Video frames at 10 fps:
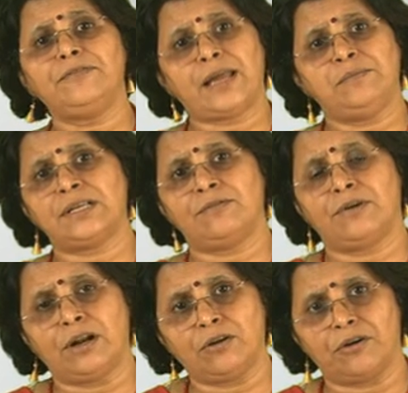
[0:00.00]
time
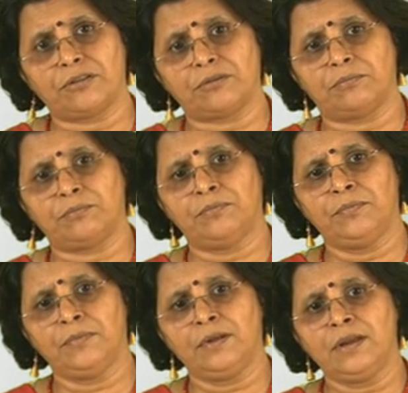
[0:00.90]
server algorithm.
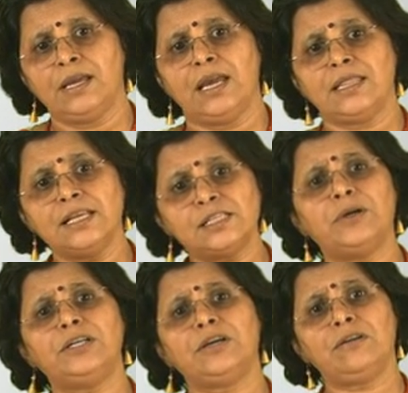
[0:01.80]
In this
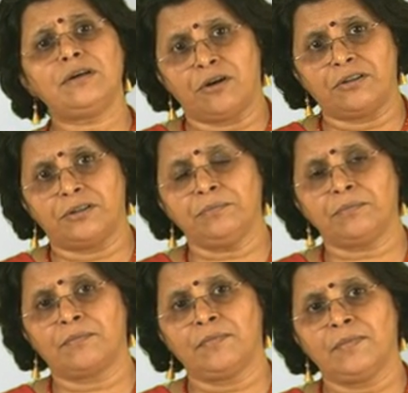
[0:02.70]
particular algorithm,
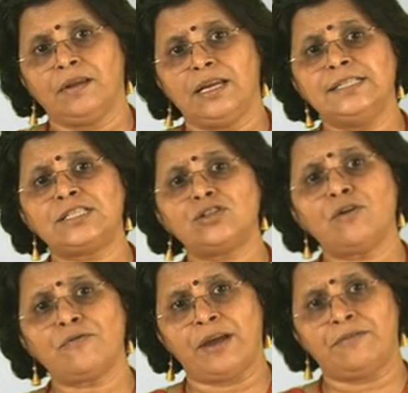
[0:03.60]
instead
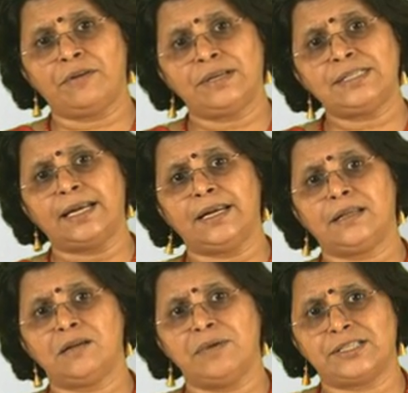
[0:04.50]
of everyone
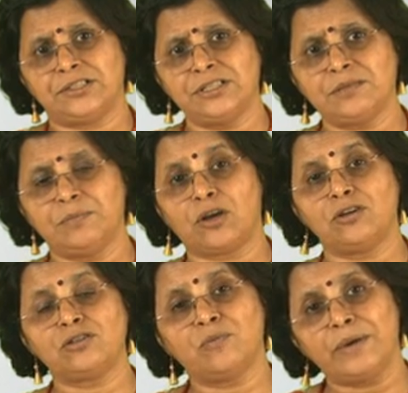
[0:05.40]
sending the messages,
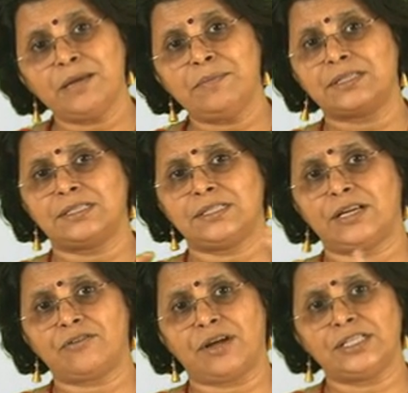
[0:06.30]
because so many
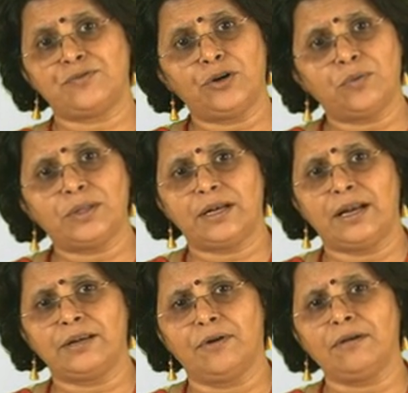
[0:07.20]
messages are transferred over the
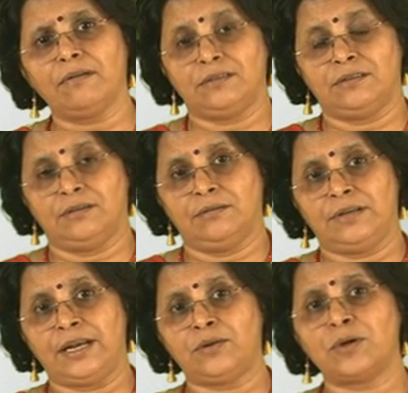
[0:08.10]

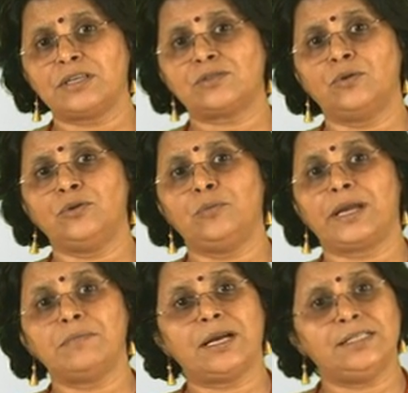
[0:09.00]
network is going to
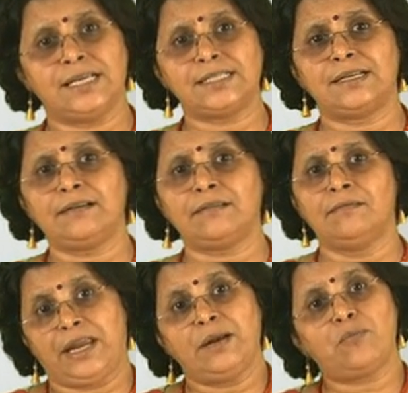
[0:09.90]
become congested,
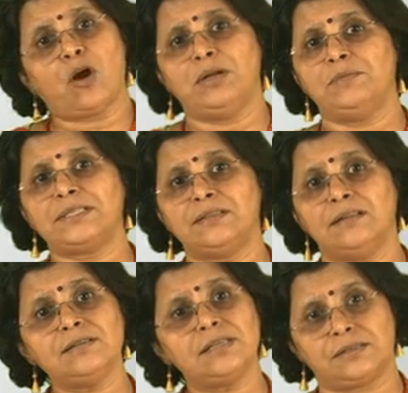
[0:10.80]
create problems in
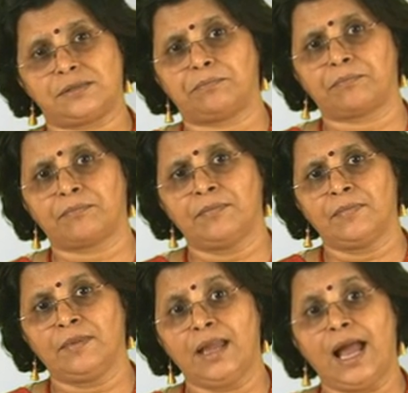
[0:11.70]
the system,
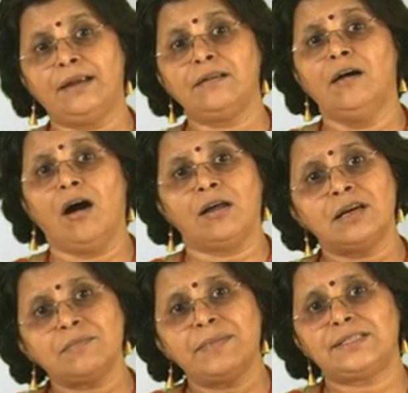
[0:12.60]
and
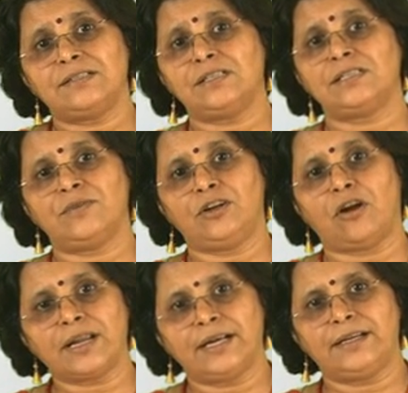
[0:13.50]
other messages will
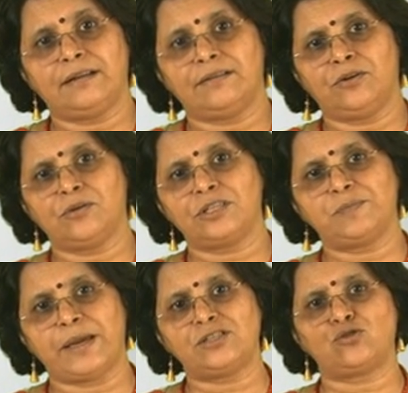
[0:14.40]
not get
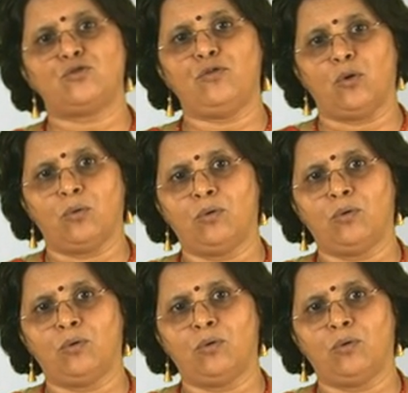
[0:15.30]
space to flow.